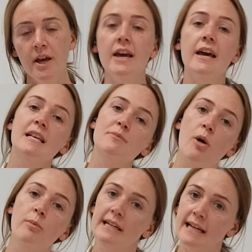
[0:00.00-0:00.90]
it's
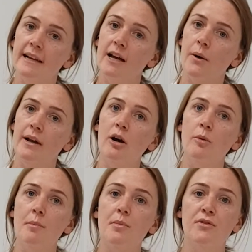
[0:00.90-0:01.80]
probably let go a little
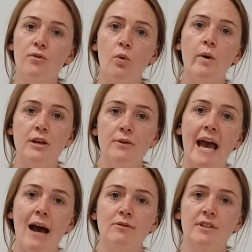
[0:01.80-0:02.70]
bit before where you
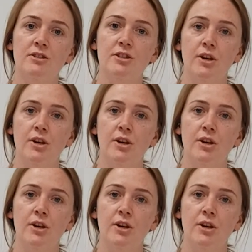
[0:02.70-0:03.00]
counted to.